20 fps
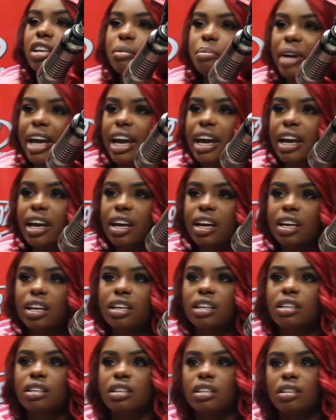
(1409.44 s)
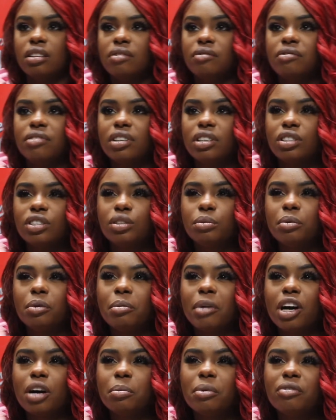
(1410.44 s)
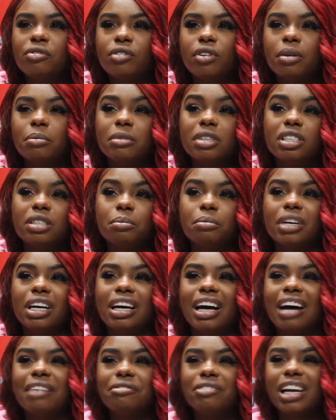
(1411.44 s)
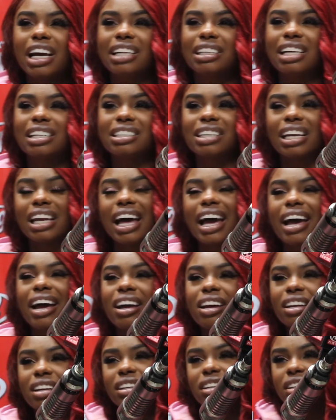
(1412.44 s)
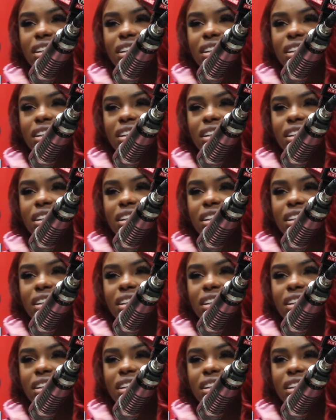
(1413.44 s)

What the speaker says: get paid for the Super Bowl performance, but I feel like that's a lie.